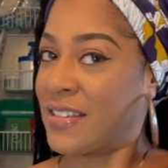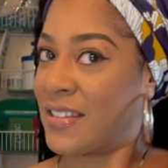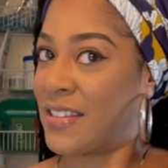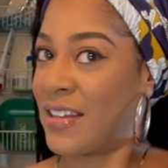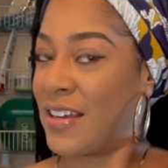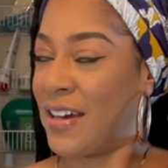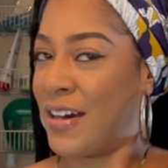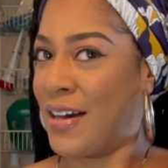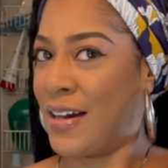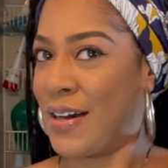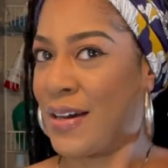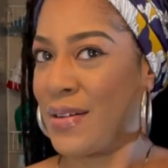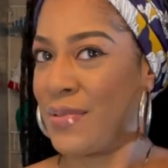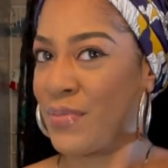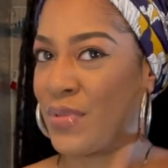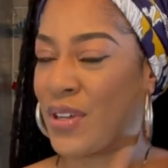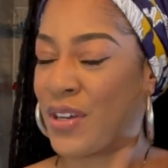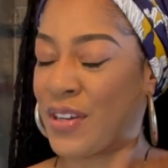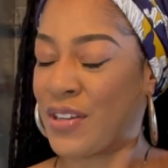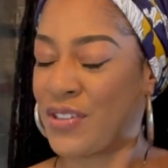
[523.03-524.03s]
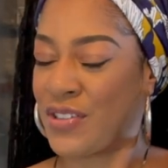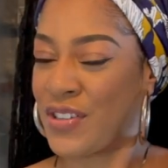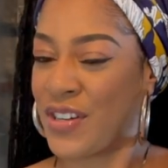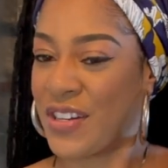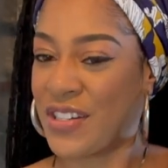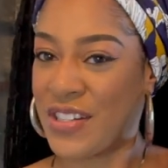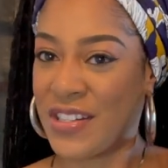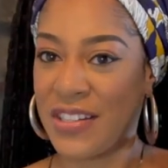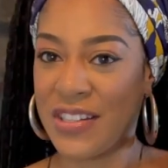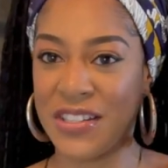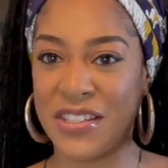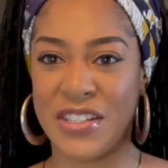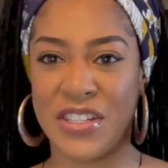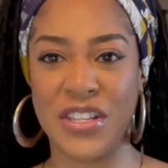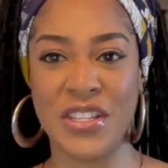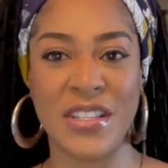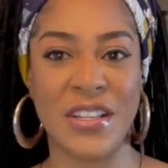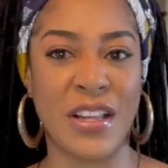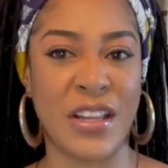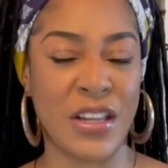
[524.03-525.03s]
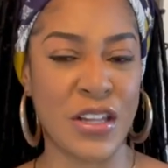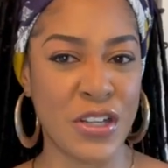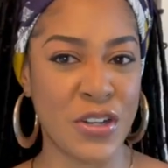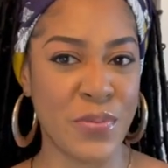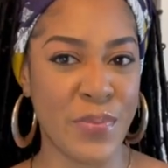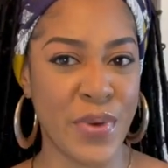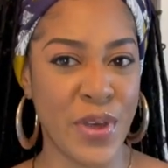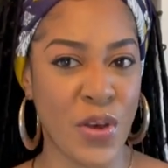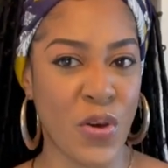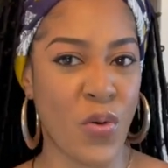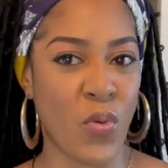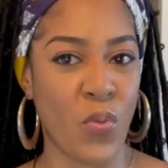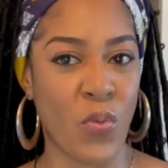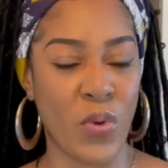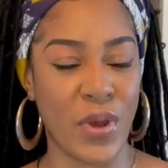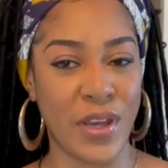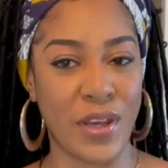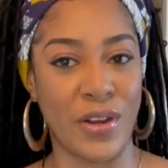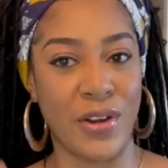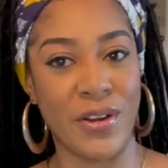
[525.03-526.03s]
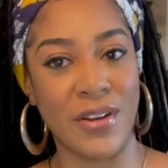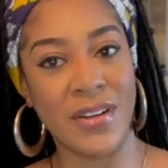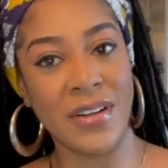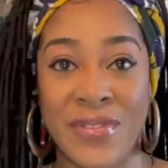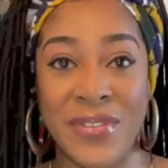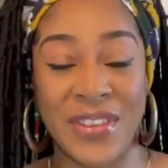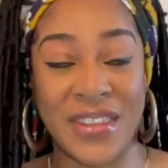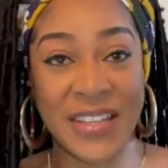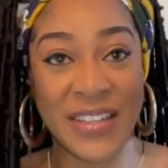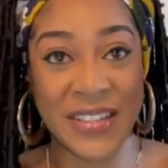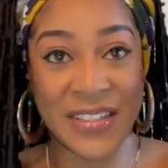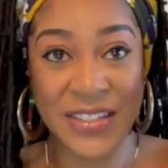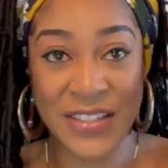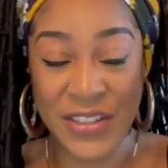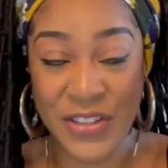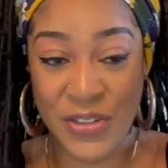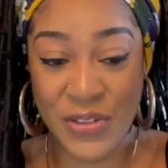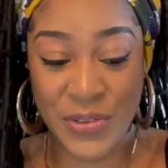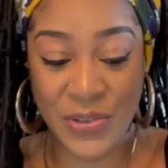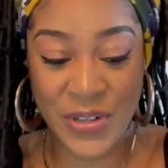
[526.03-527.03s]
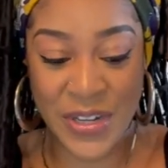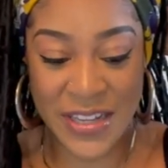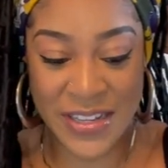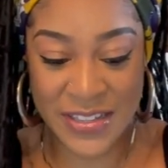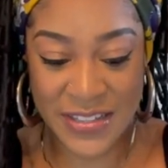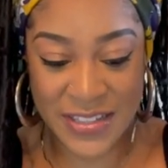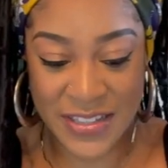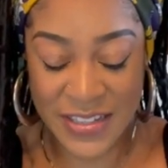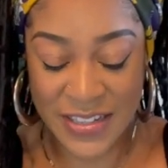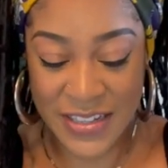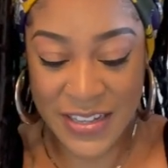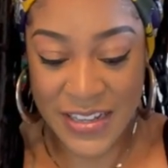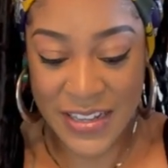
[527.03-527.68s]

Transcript: the construction is just a little bit weird. This unit,